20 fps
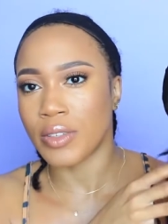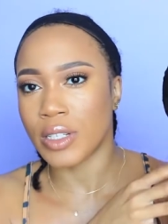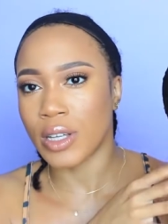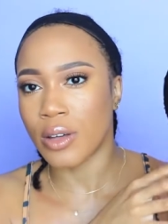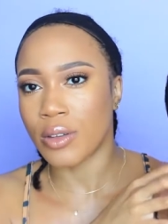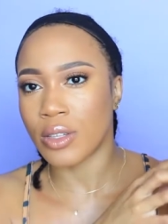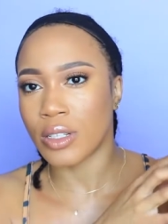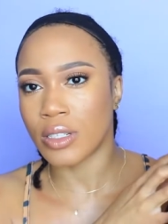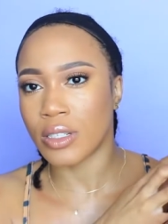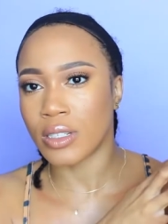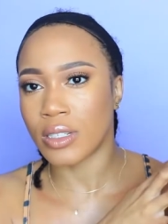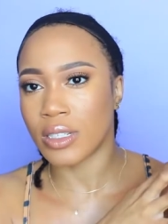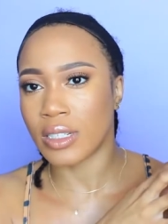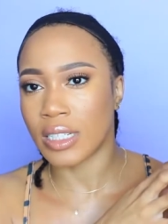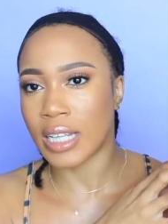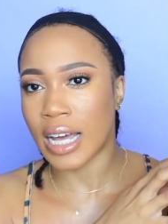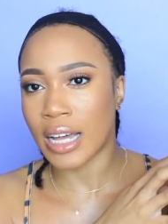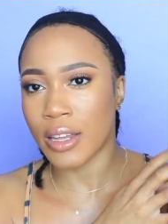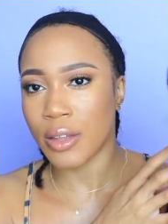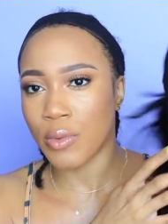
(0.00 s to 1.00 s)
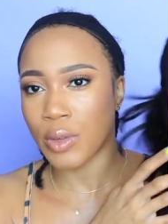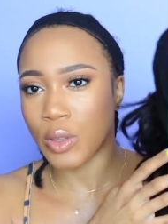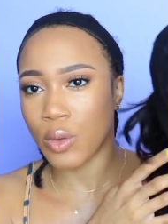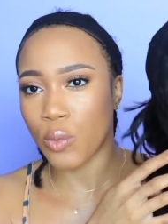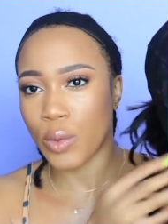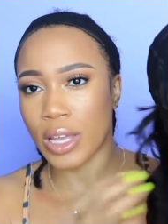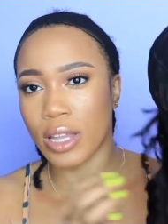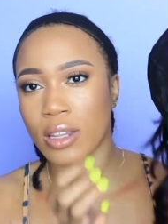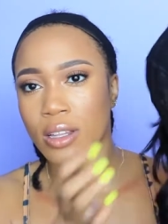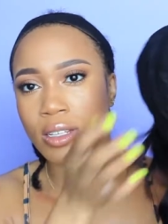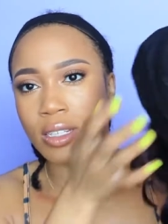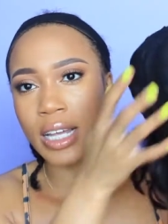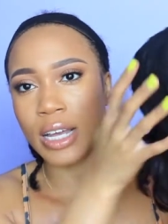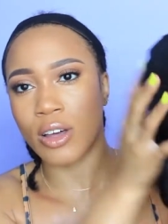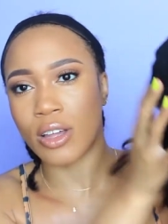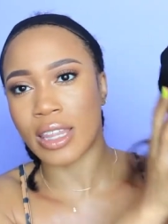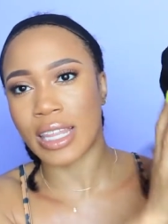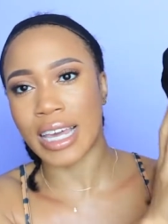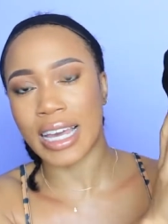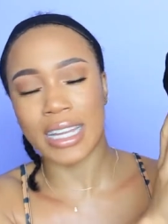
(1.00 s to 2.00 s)
So this is exactly what the wig looks
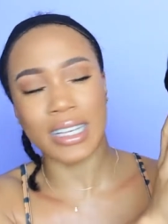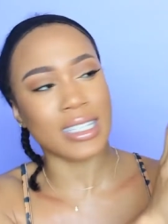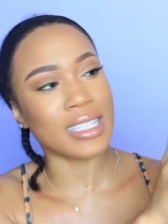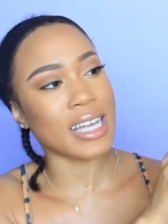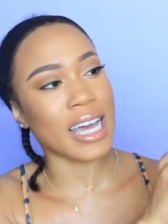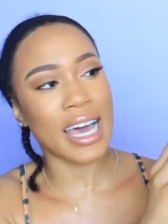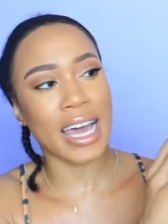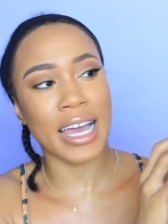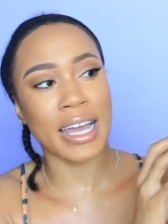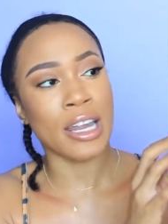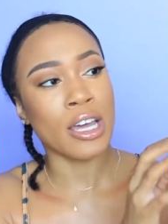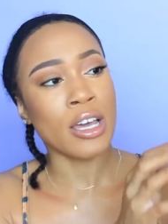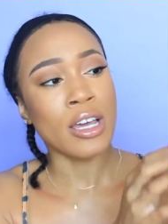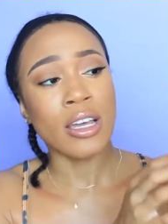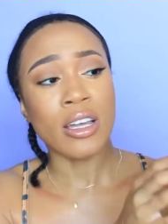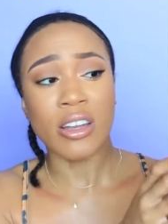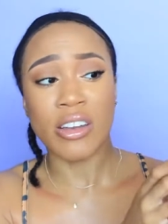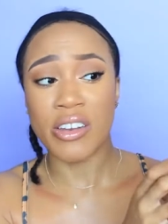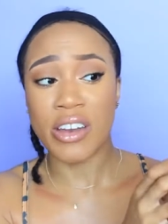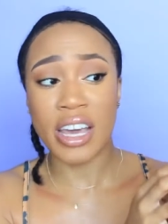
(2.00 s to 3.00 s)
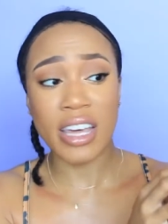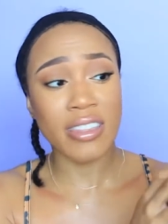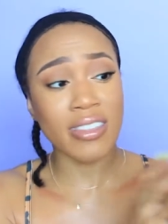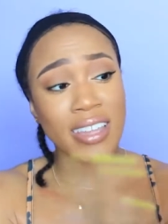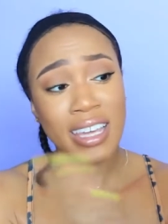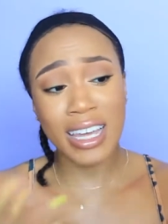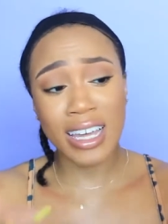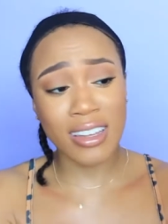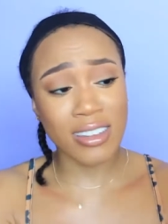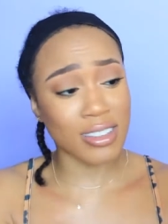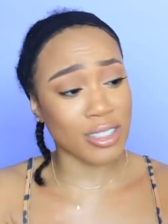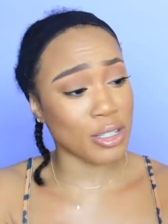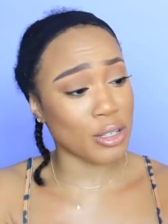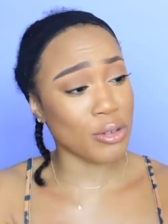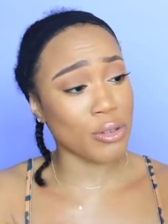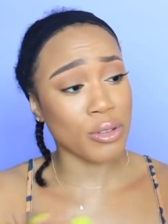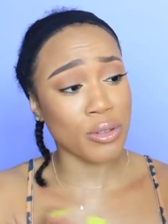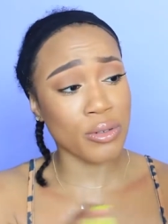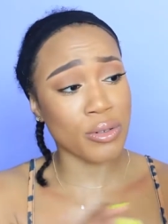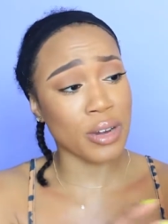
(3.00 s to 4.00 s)
like on the inside. Nothing
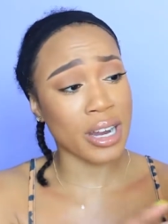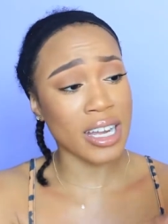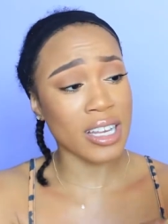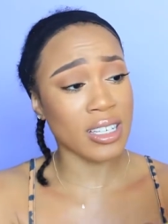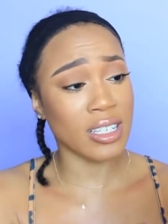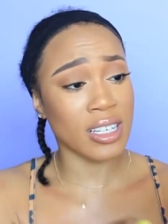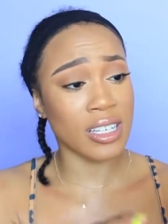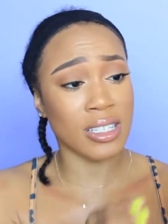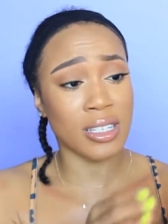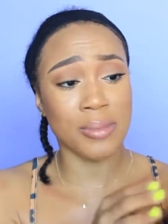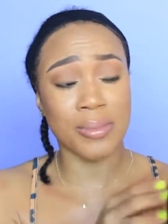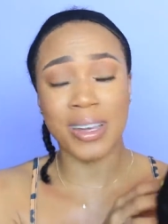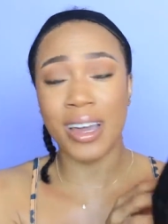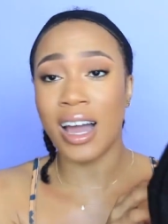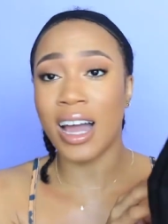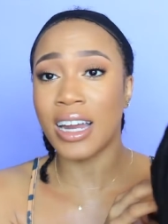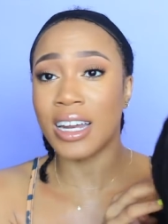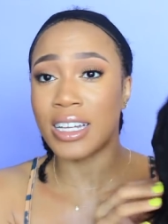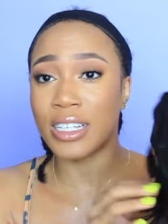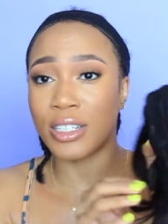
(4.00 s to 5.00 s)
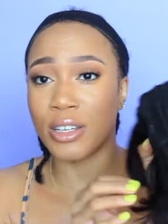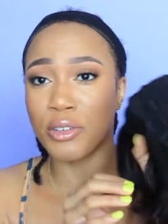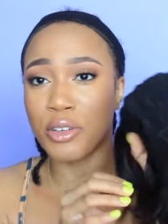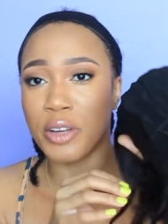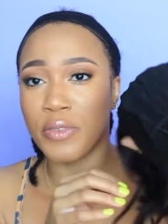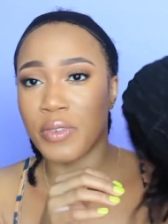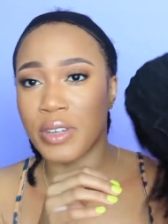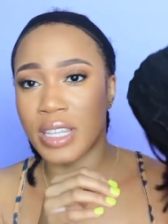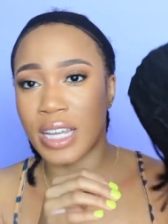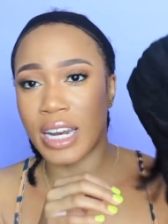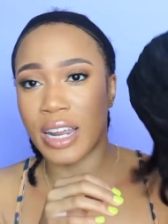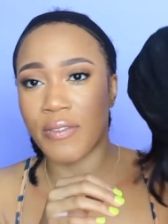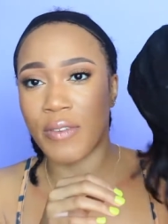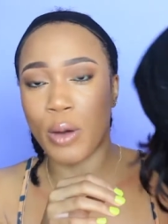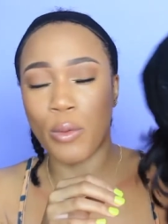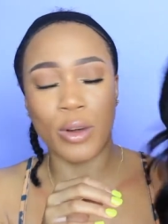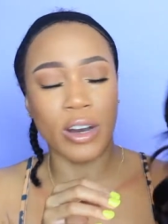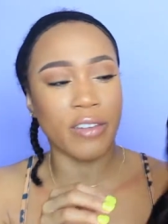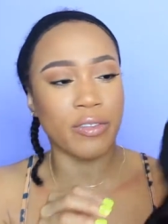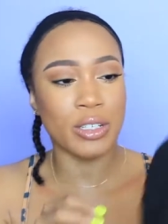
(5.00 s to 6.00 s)
too, too crazy, to be honest. No different than if
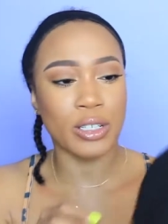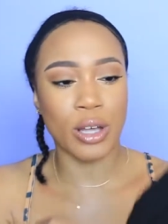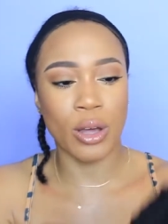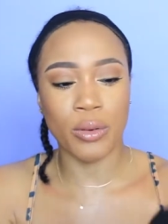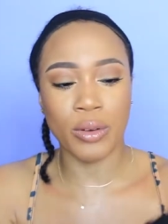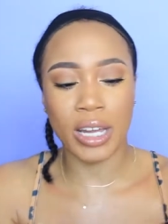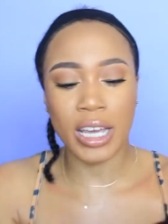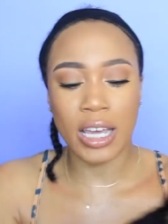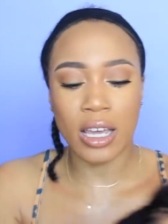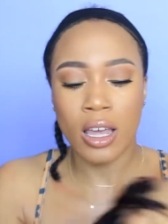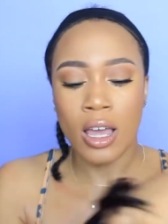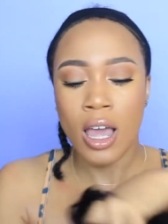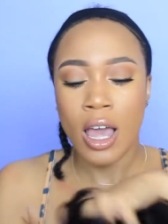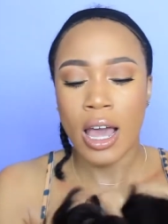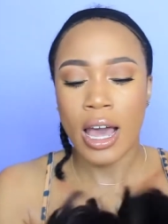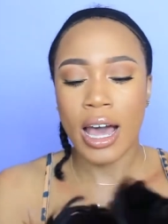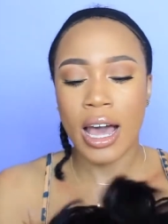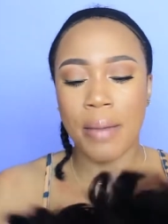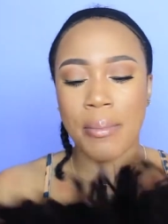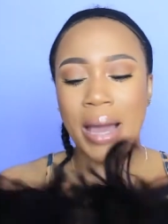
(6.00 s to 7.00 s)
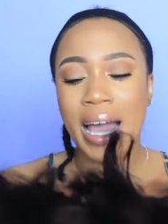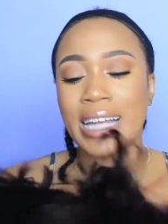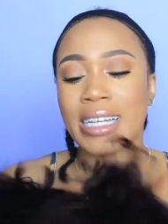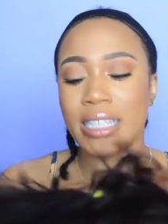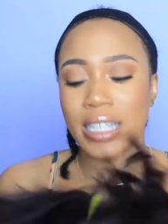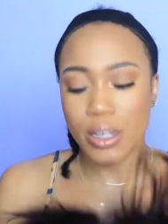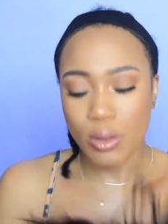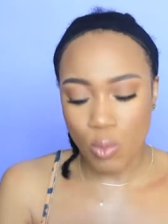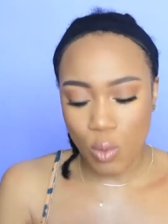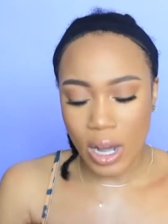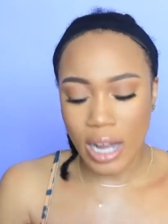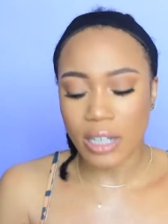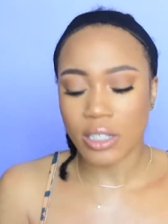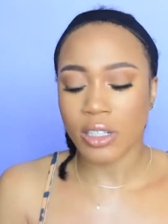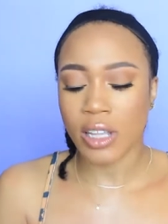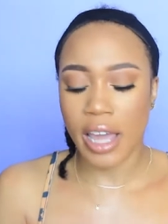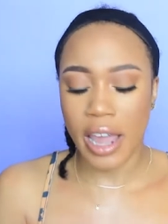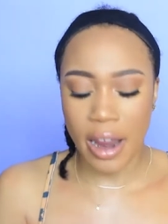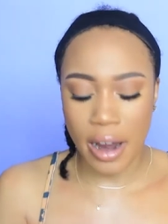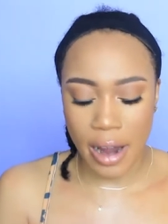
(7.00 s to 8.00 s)
I would have sewn it. Um, I did
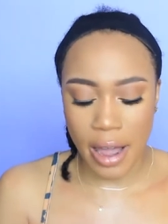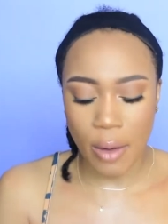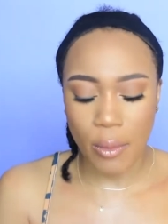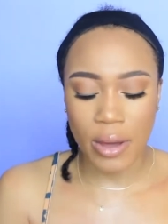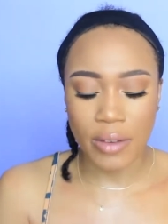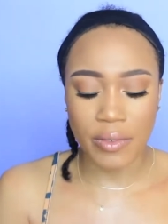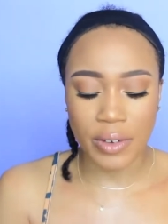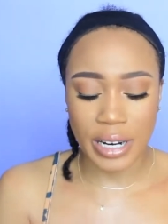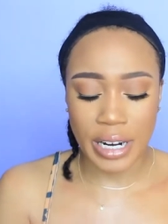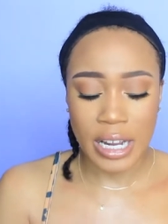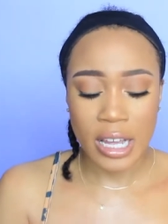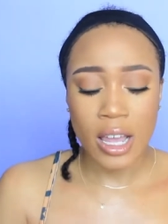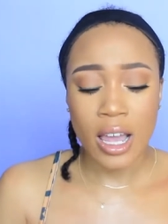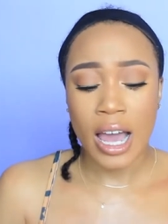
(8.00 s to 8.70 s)
wash the hair, however.